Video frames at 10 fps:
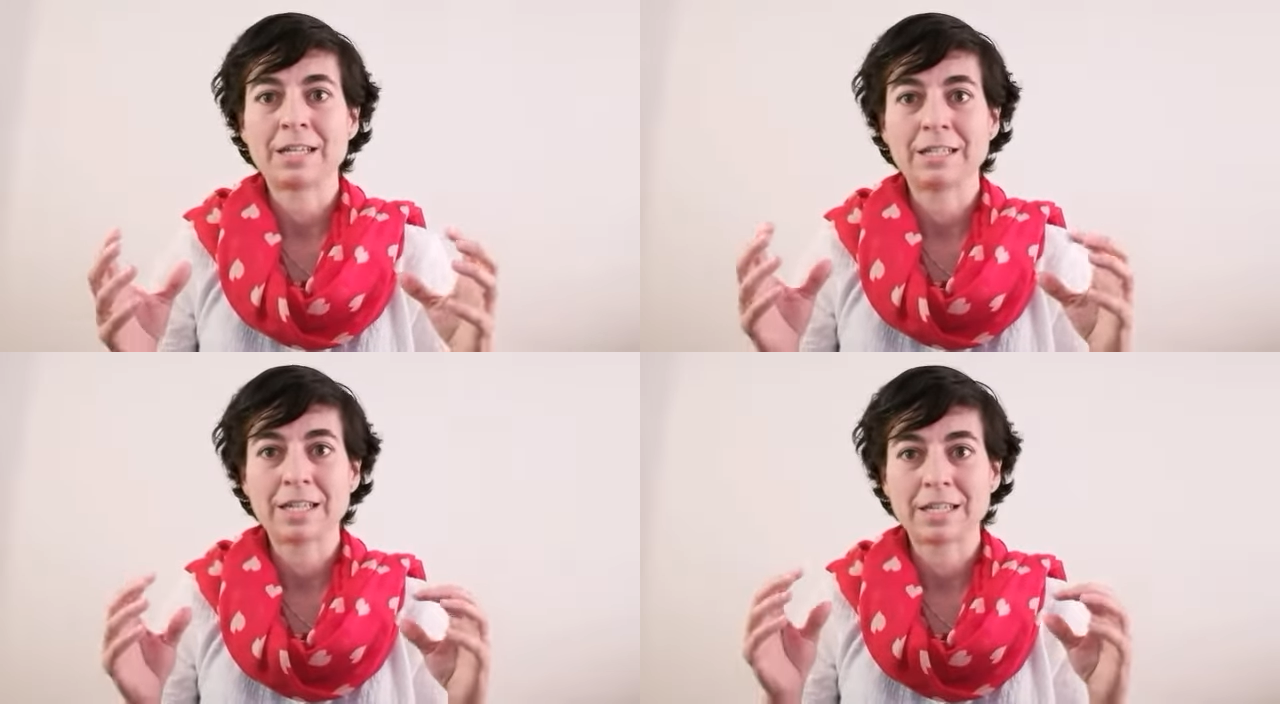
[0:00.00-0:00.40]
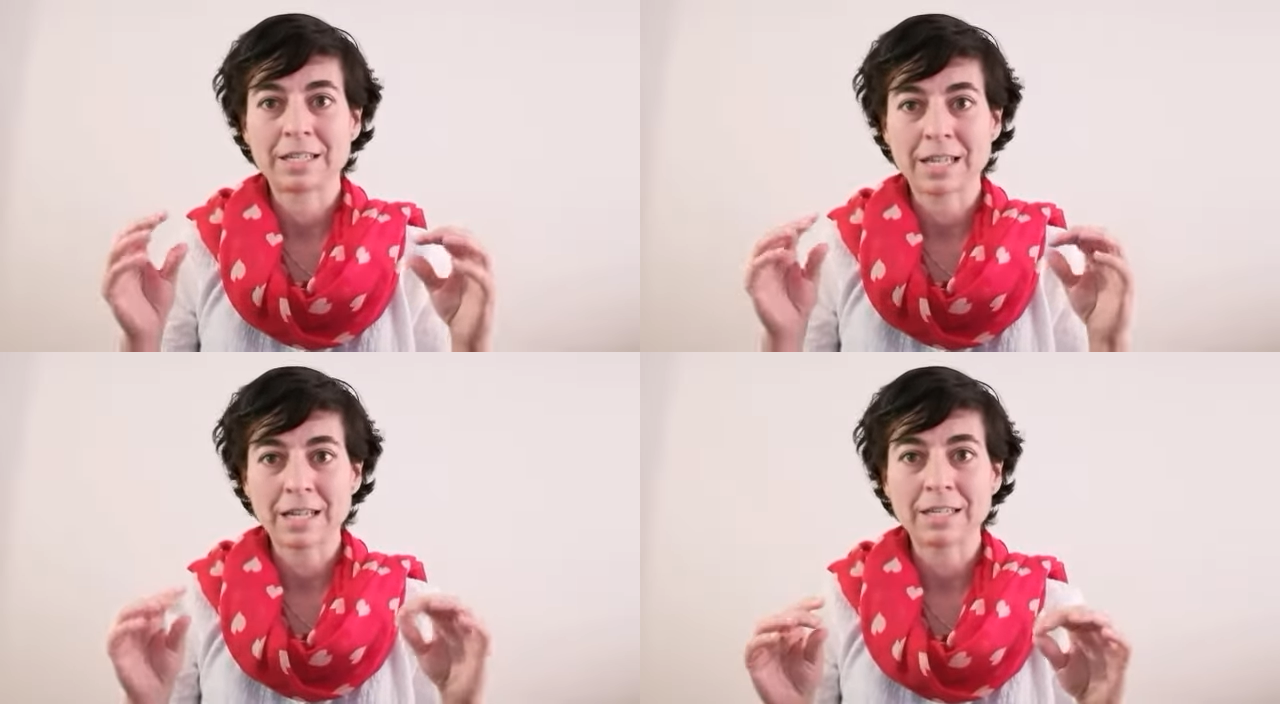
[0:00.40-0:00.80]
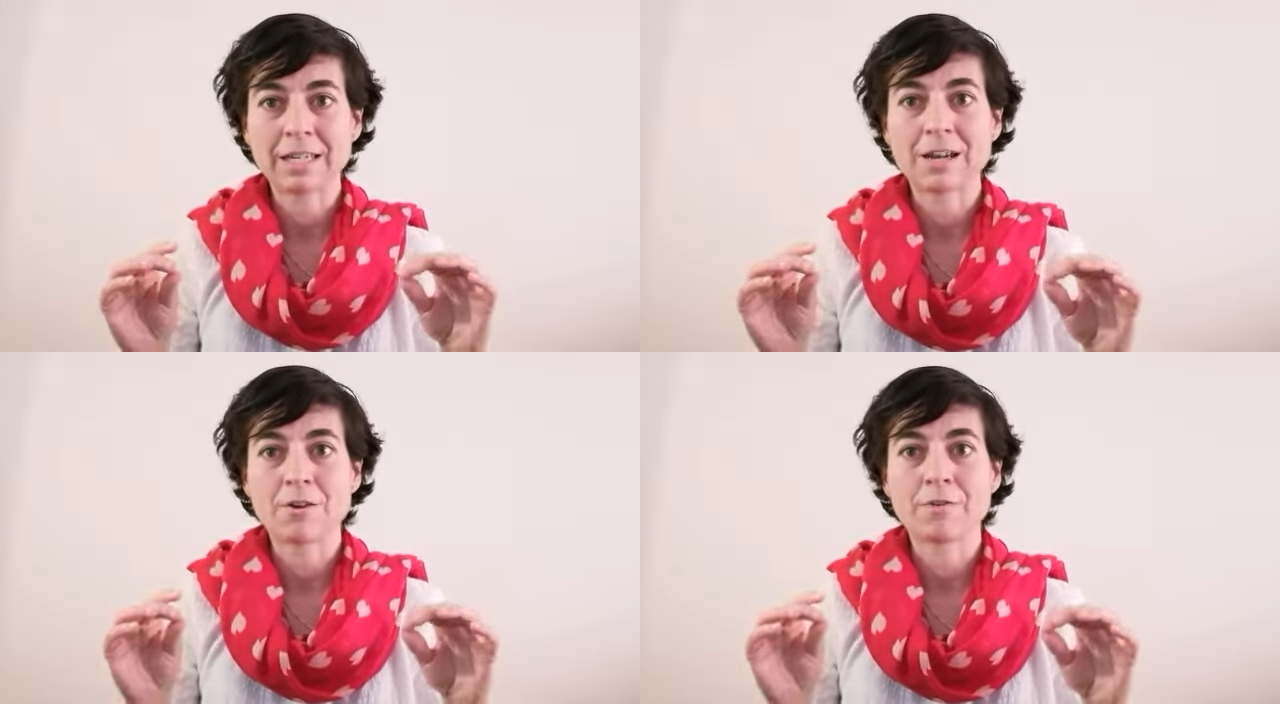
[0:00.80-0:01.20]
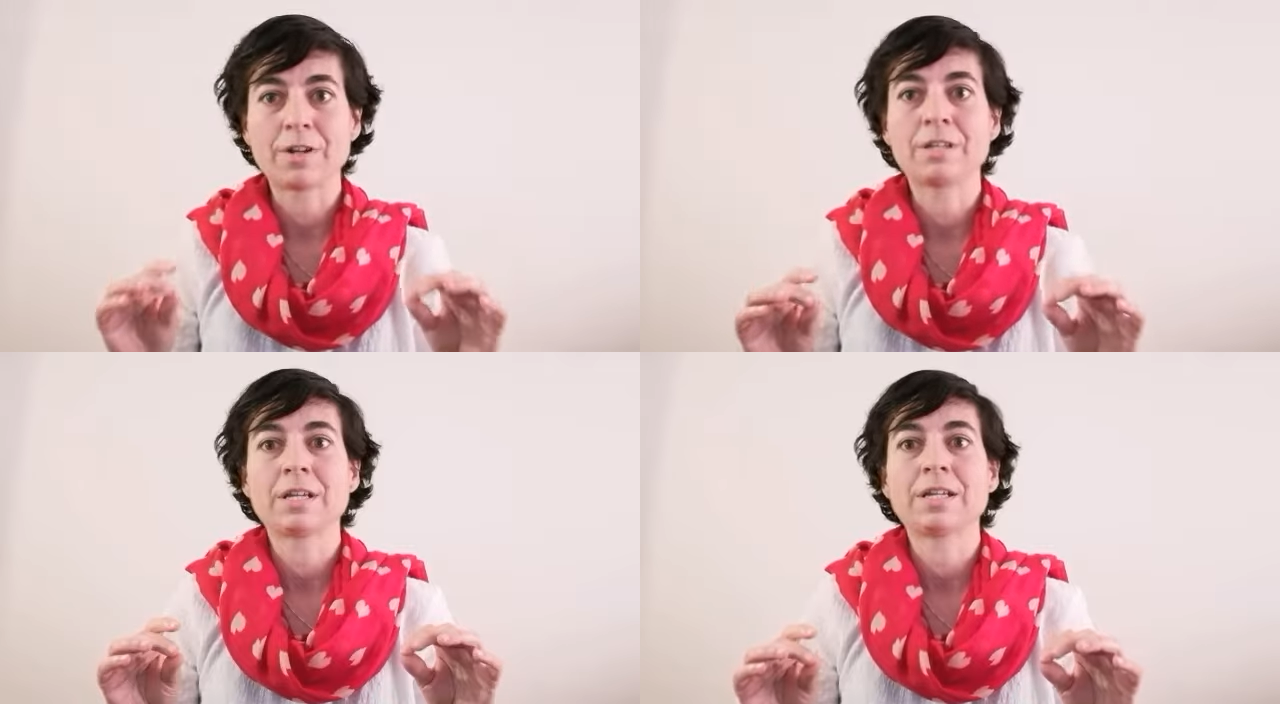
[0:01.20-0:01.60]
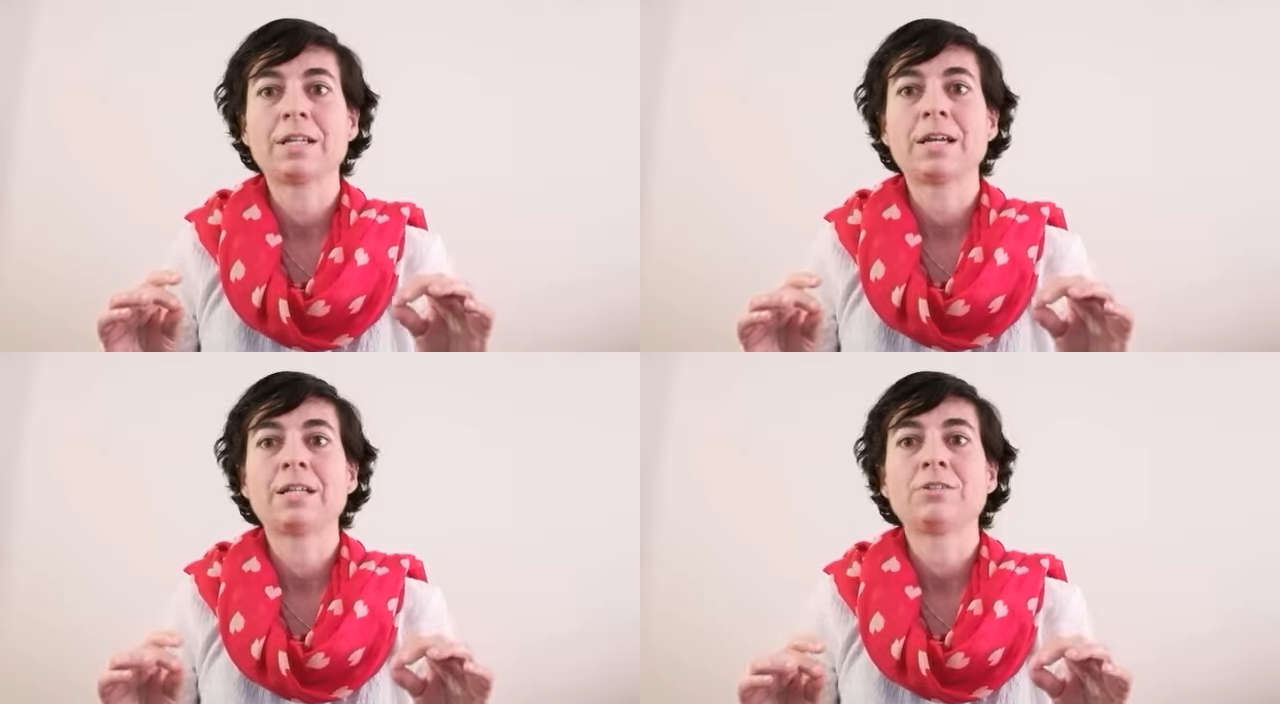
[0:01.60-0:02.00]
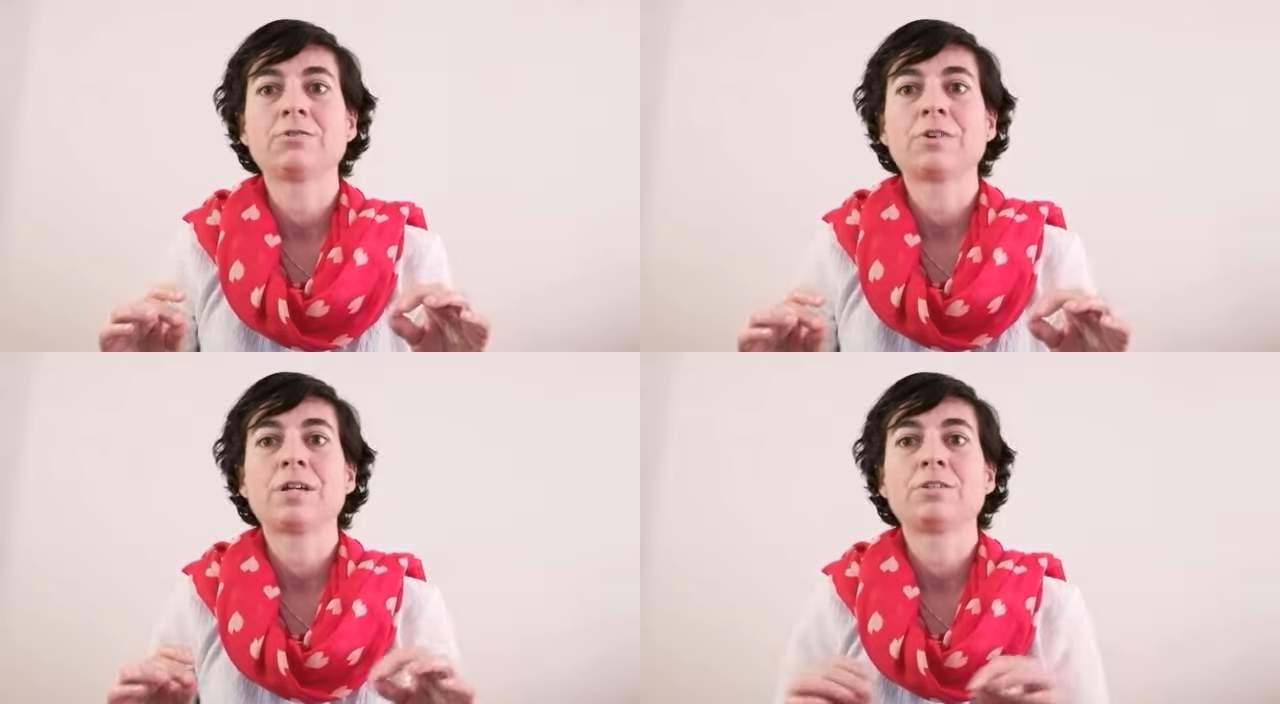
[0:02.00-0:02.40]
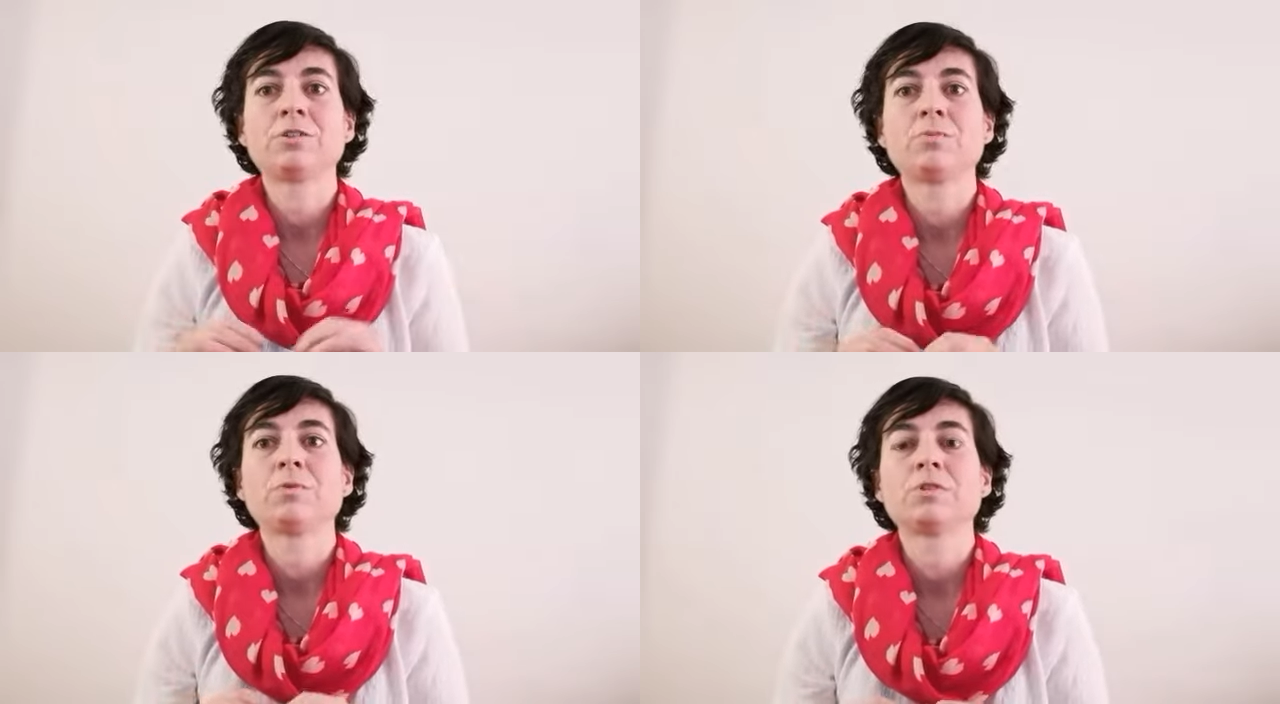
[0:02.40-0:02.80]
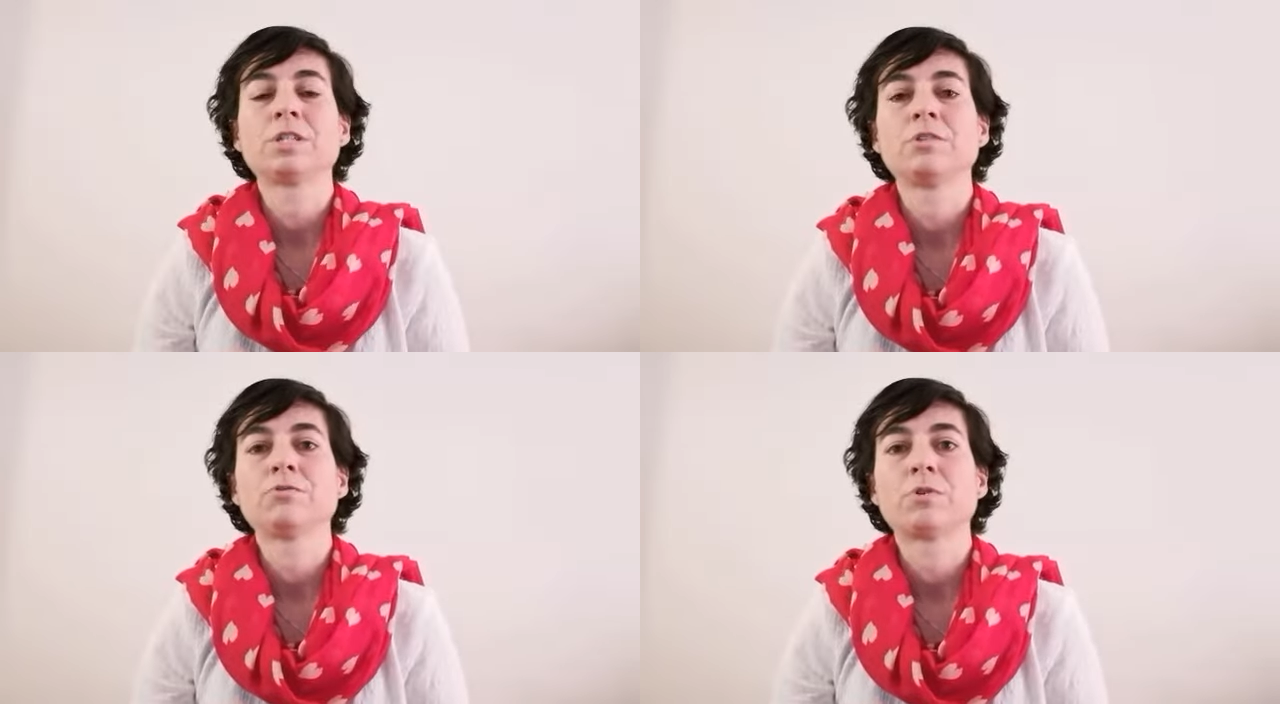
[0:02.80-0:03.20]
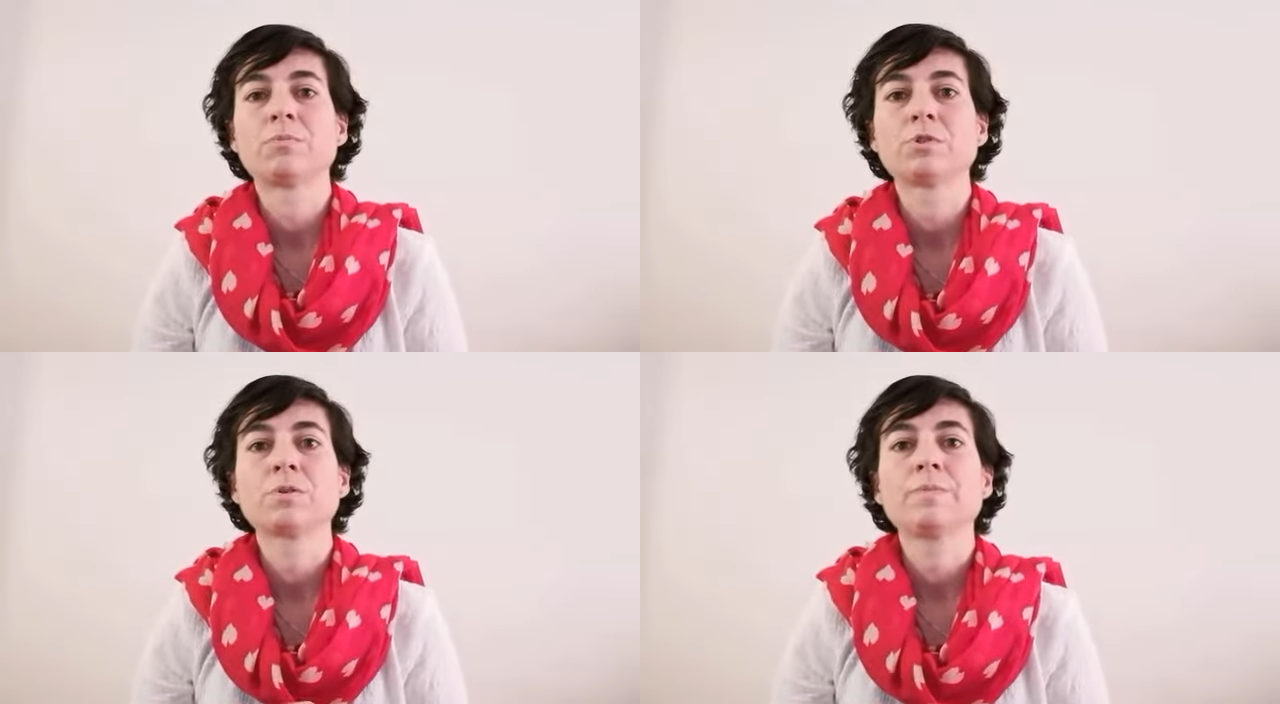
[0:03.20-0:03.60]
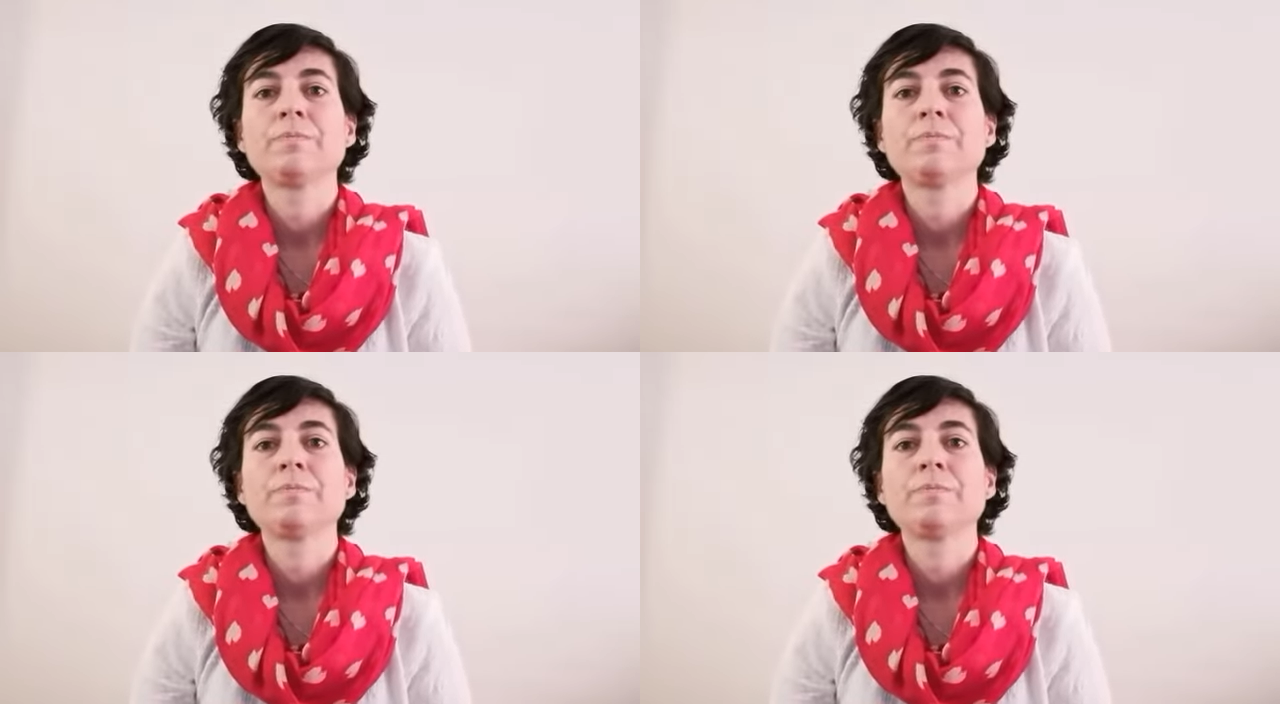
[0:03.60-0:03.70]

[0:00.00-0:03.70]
in the study of hereditary endocrine tumor syndromes